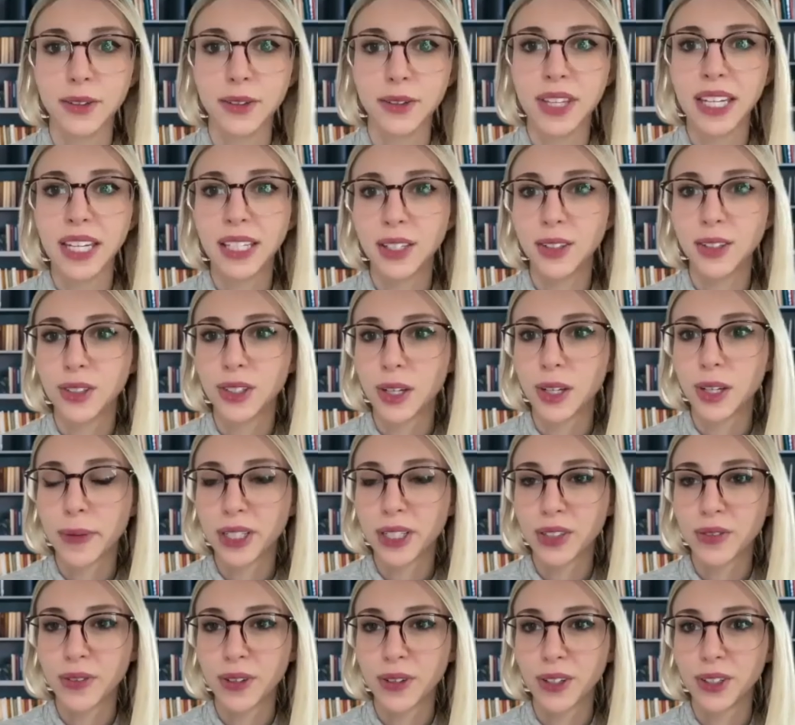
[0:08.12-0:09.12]
So thank you so
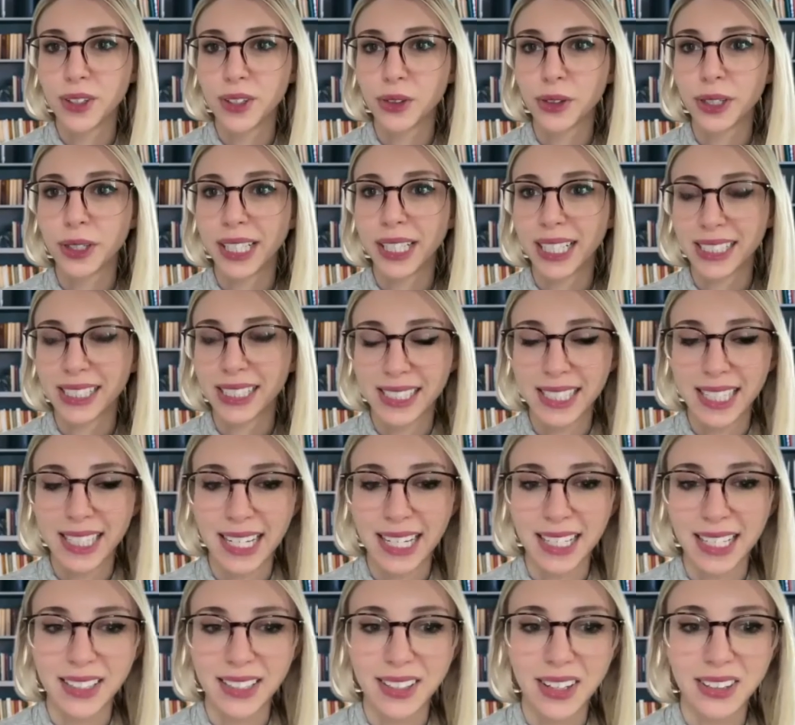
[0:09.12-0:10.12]
much for joining us
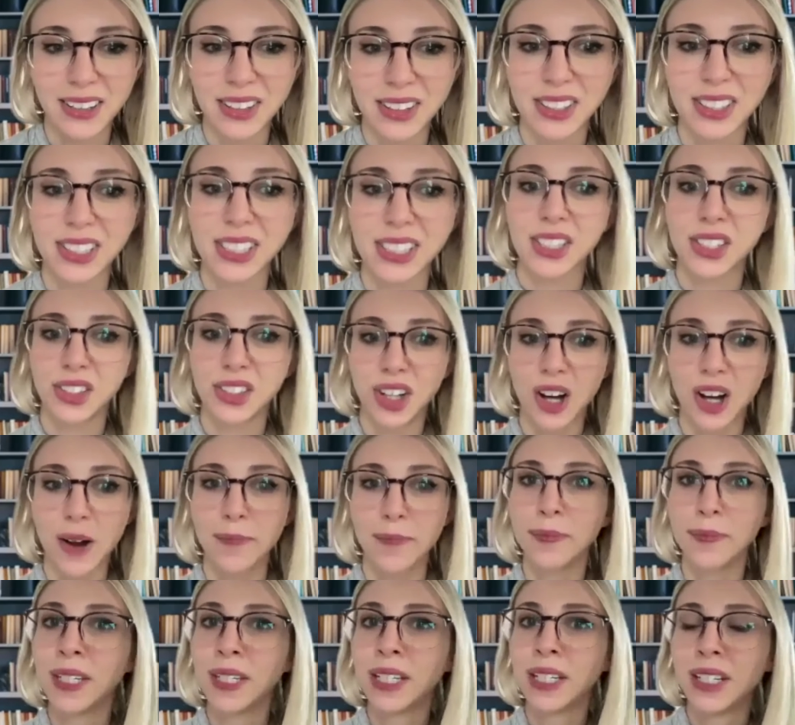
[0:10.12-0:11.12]
today, Dr. Sistrom.